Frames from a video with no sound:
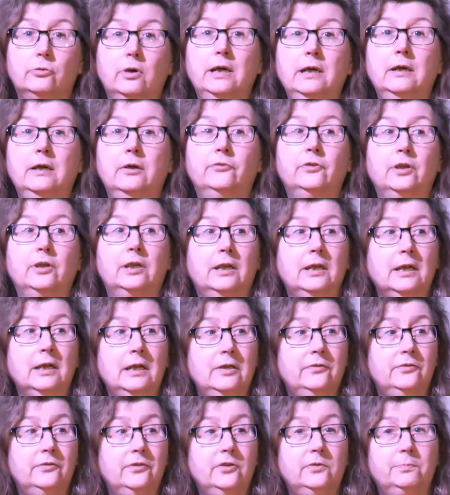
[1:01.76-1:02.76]
housing
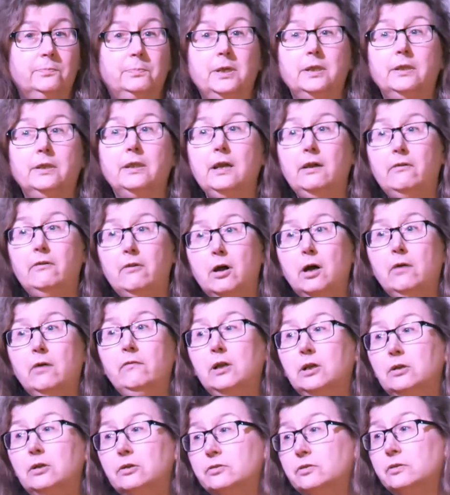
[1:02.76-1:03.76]
cases, but
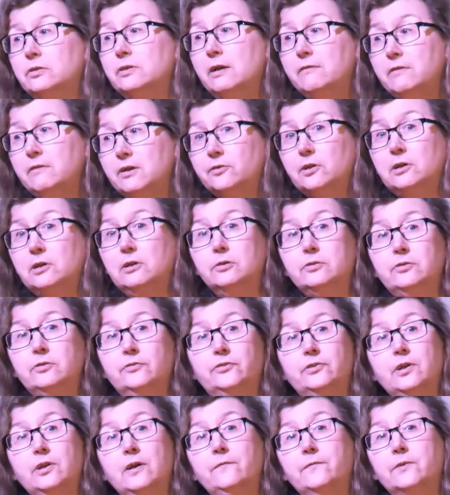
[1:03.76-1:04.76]
there is a lot of
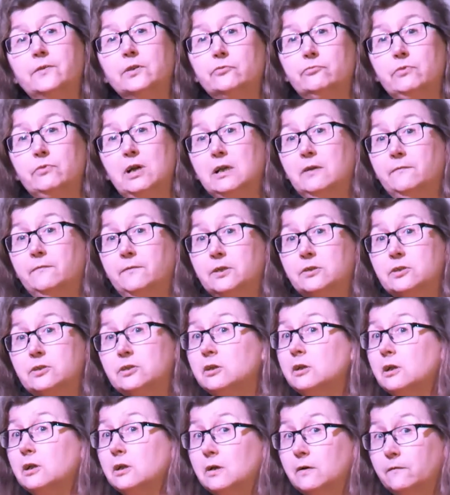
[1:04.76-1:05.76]
stuff that's relevant
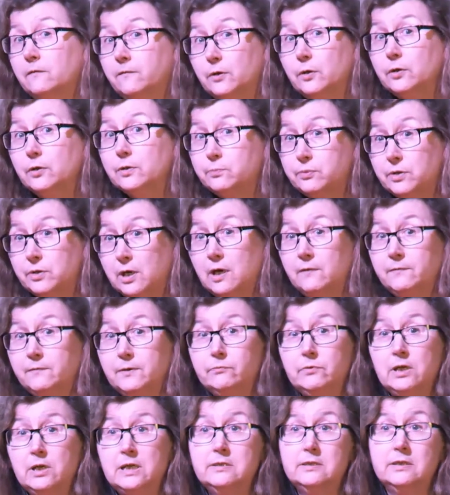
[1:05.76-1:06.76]
for the private
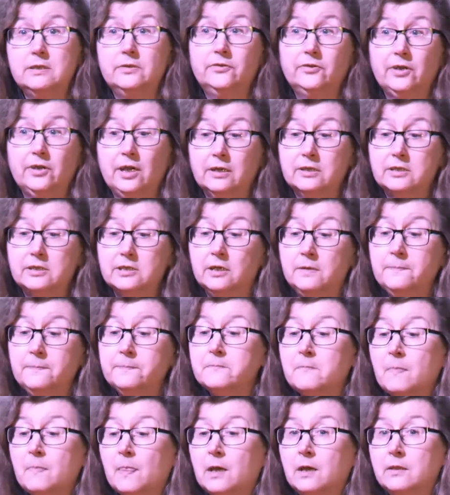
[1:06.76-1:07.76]
rented sector.
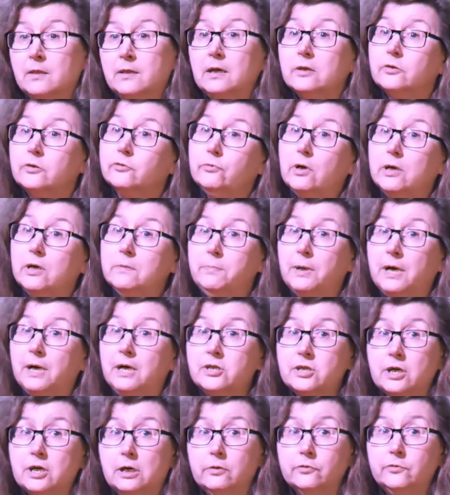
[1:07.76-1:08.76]
That's run by
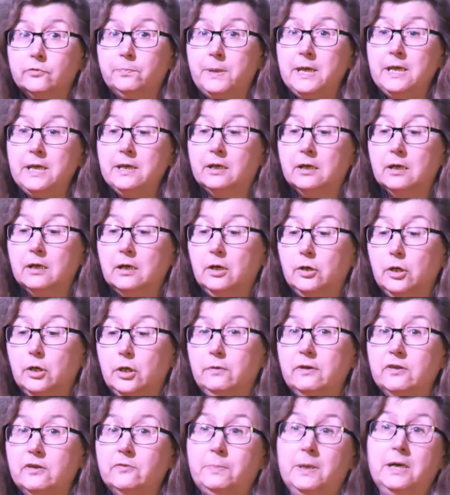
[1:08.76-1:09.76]
Giles Peaker, who
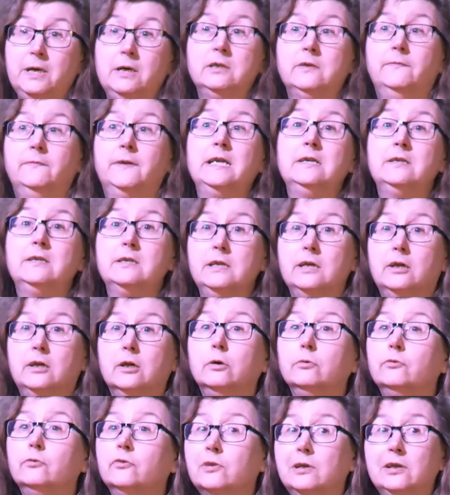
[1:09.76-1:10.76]
is part of Anthony
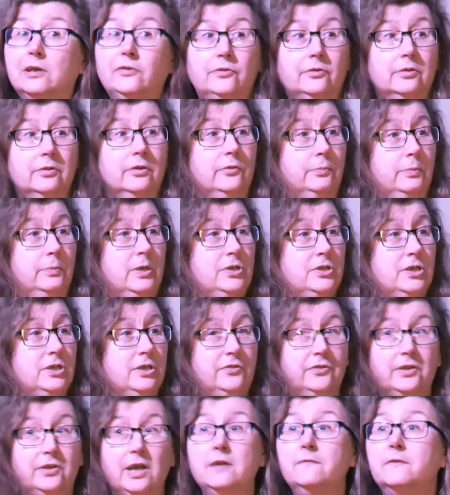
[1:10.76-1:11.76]
Gold Solicitors, which is
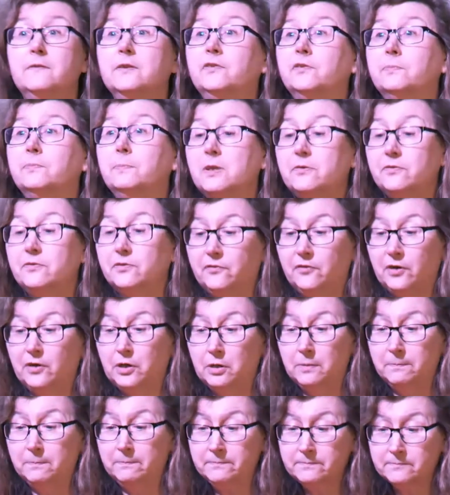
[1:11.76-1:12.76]
David Smith's
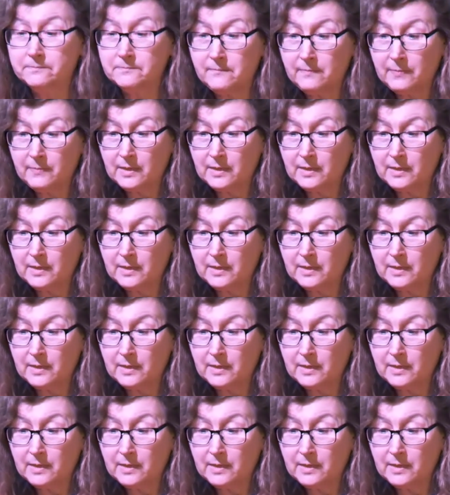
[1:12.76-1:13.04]
firm.